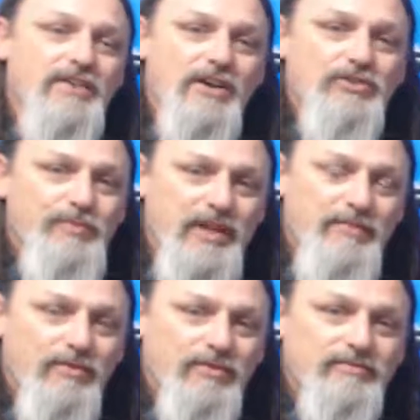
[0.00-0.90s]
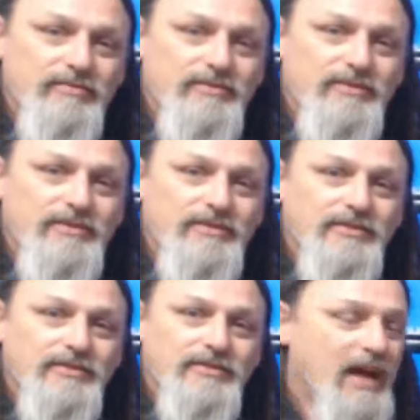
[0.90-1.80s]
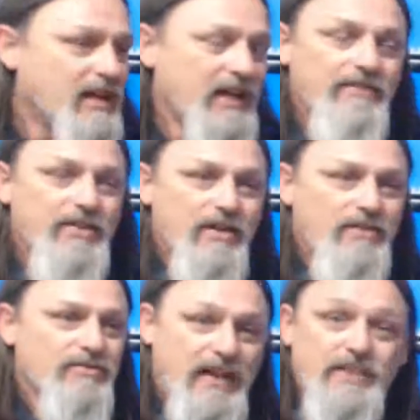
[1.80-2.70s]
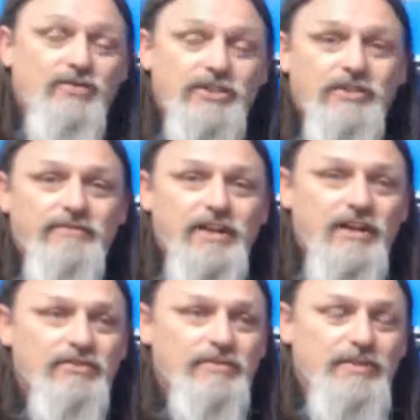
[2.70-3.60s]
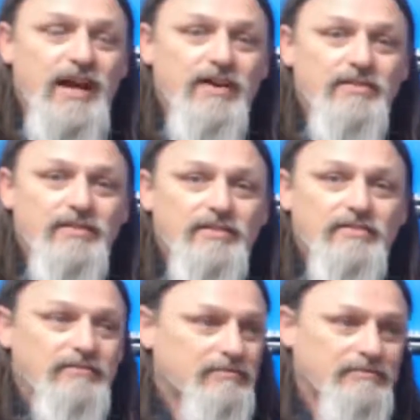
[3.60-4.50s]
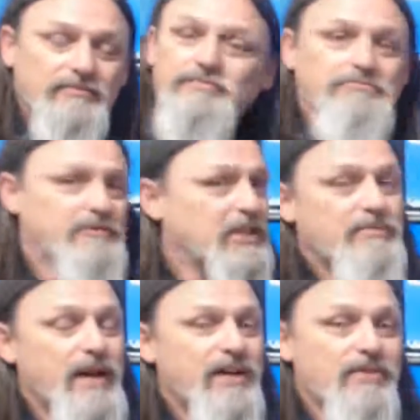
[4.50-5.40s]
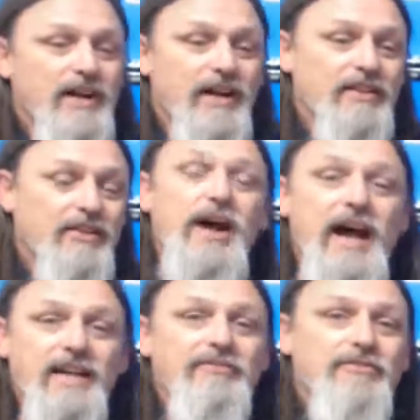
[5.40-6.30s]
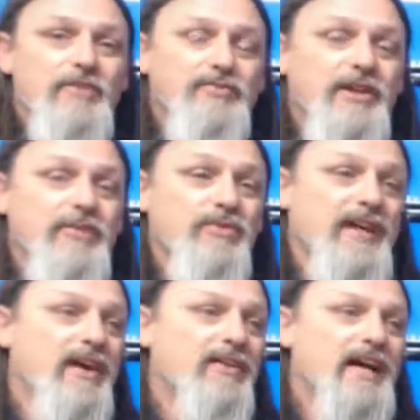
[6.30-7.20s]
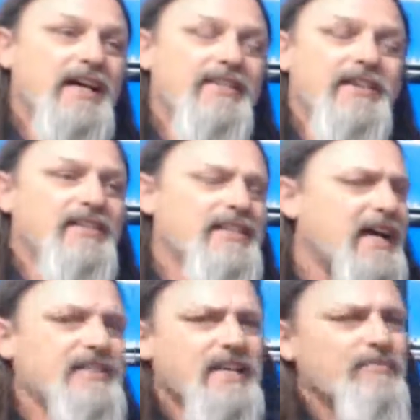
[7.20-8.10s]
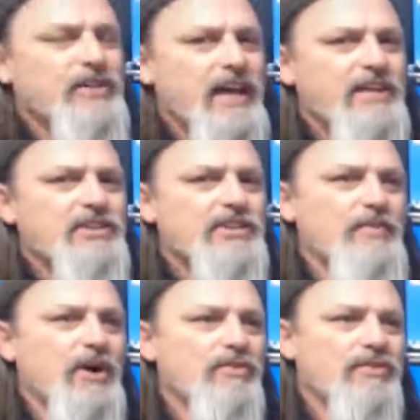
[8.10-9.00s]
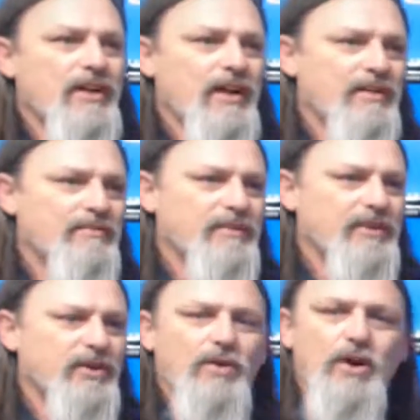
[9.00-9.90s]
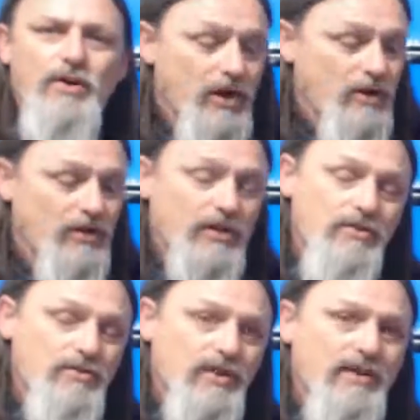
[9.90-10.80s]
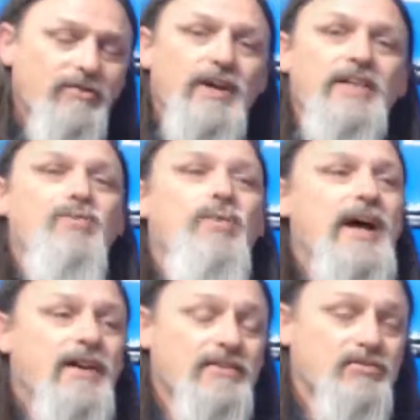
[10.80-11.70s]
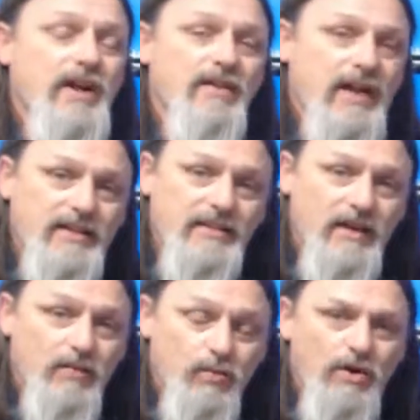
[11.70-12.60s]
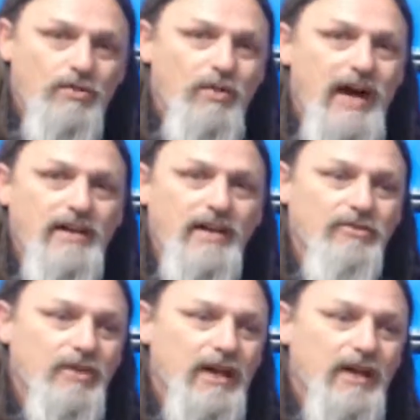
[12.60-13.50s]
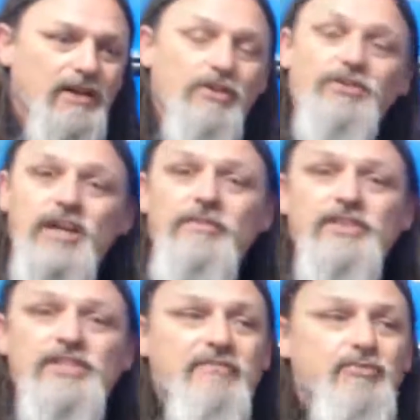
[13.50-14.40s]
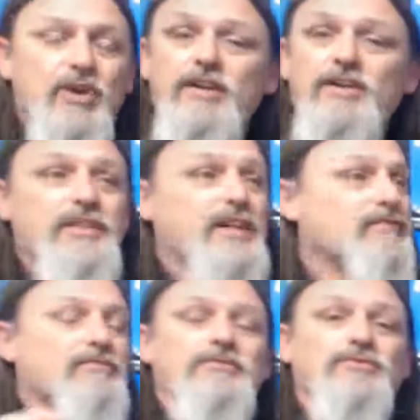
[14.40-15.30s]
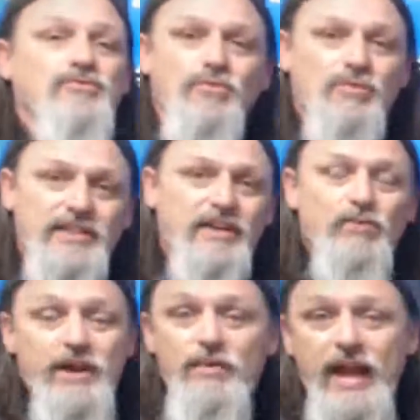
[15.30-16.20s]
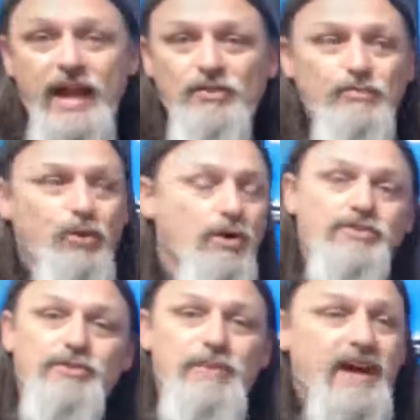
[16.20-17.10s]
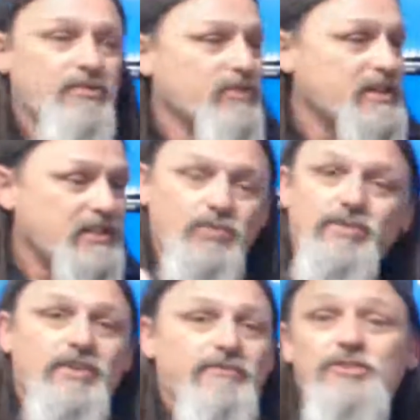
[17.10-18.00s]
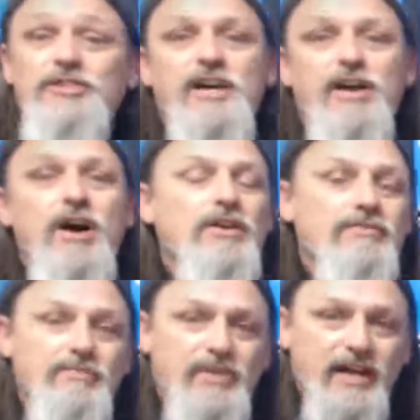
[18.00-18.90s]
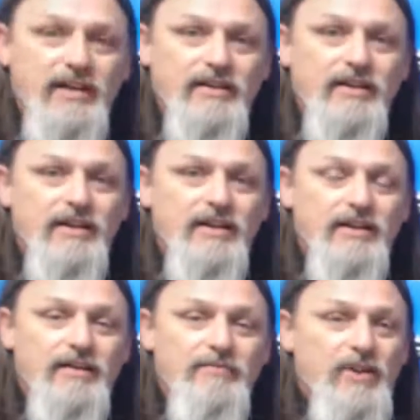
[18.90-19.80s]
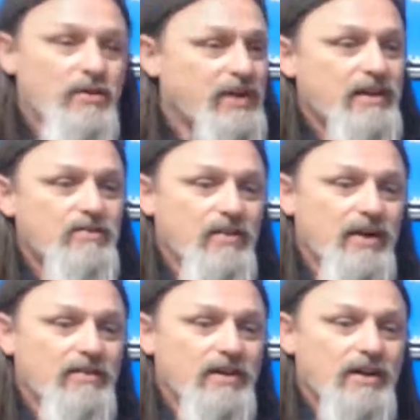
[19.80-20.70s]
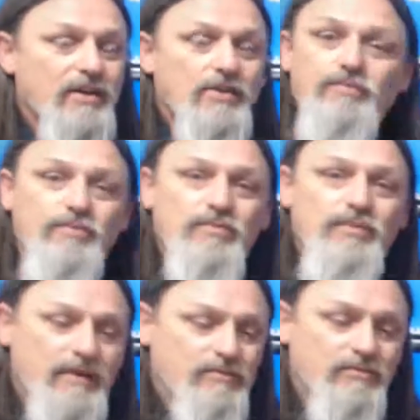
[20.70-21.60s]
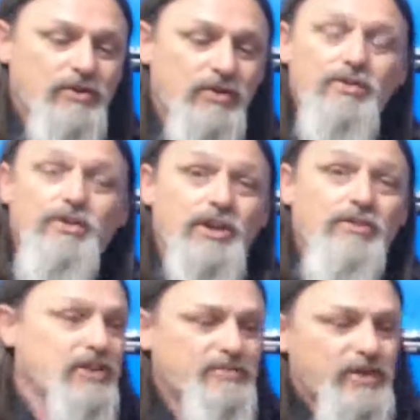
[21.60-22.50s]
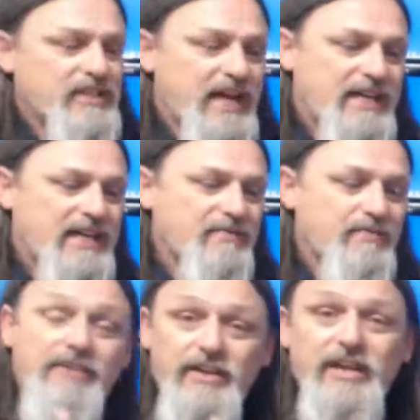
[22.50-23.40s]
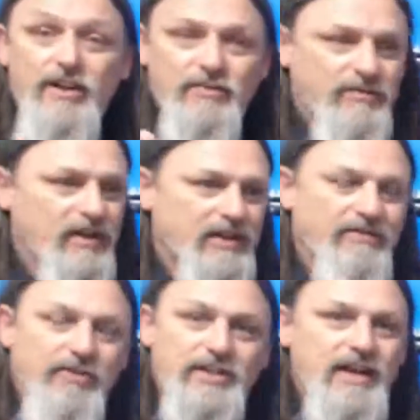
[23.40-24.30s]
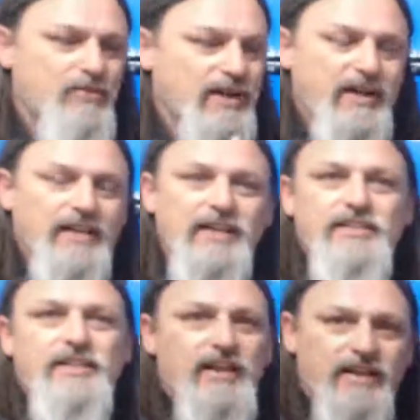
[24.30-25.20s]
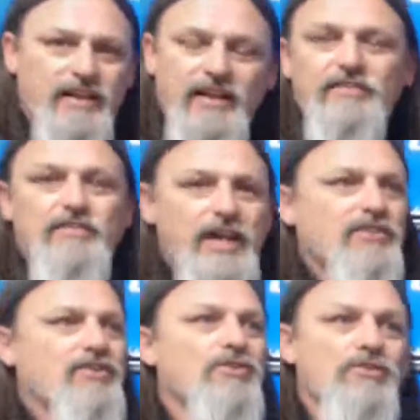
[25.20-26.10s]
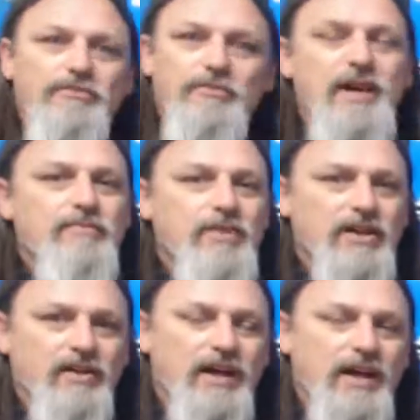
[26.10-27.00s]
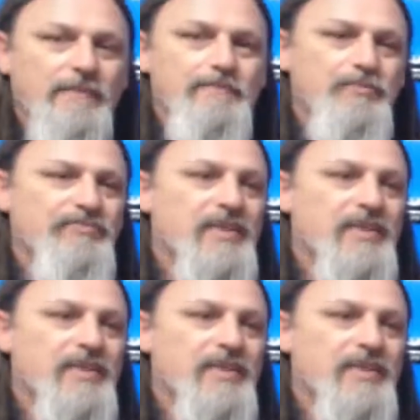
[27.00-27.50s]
to those people, right? Even though that's what your video is about, doesn't matter. They're hiding it from those people. Now, this has implications both, on a local level as well as a worldwide level. Some of us have products that we said we have no borders or boundaries. They're for sale all over the planet. Okay, well, Google, just because I get my video, for example, I get it listed in Google for Make Money Online,